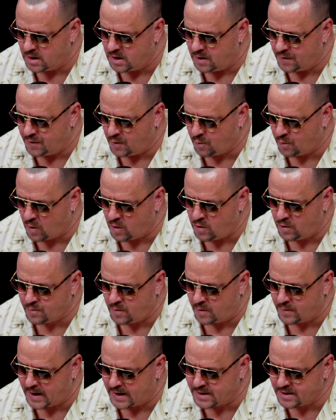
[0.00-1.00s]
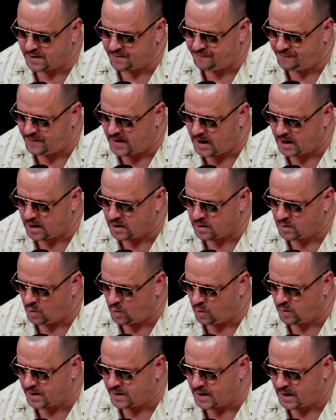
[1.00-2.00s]
The world won't end in fire
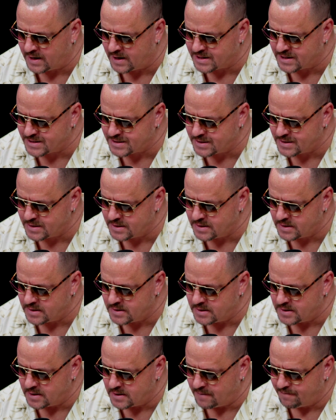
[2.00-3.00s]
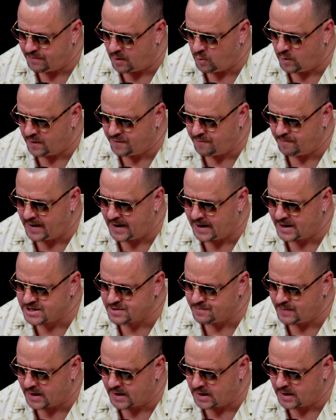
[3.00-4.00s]
or in ice, but with man's
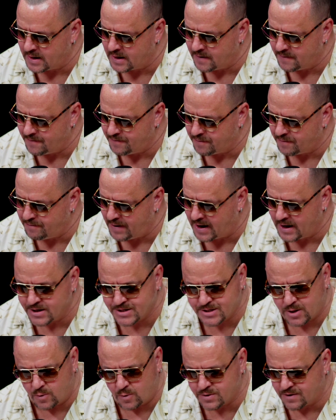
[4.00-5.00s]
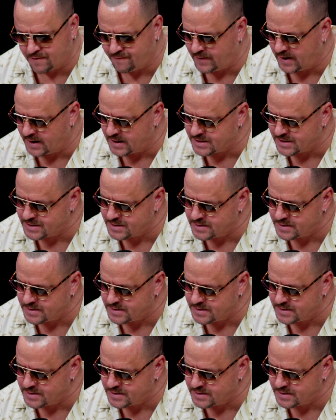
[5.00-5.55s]
meddling by his own device.